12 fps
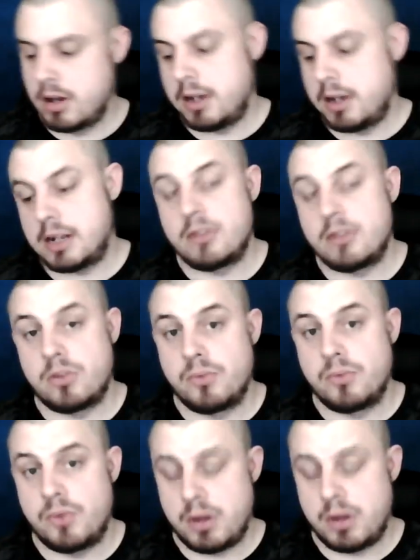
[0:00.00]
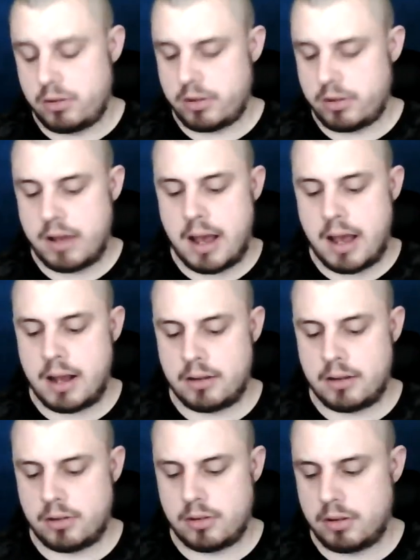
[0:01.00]
Nicholas Humphreys
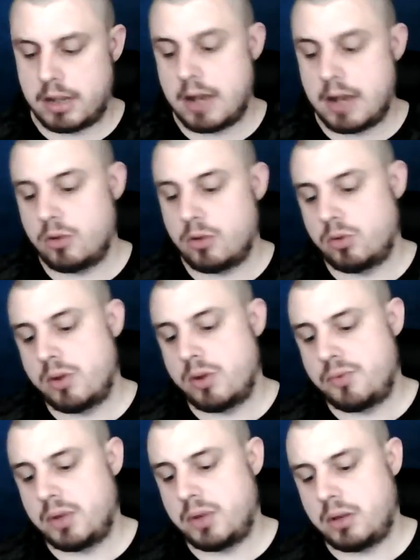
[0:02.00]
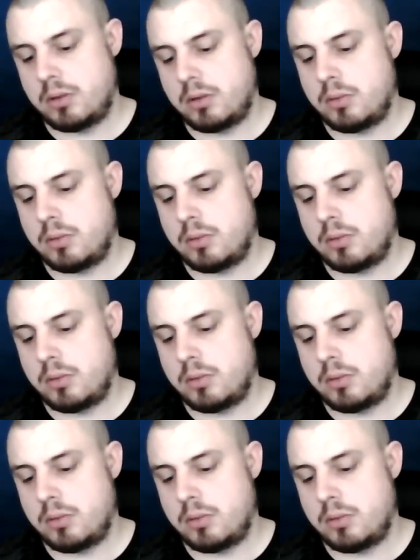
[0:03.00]
and the council and everything,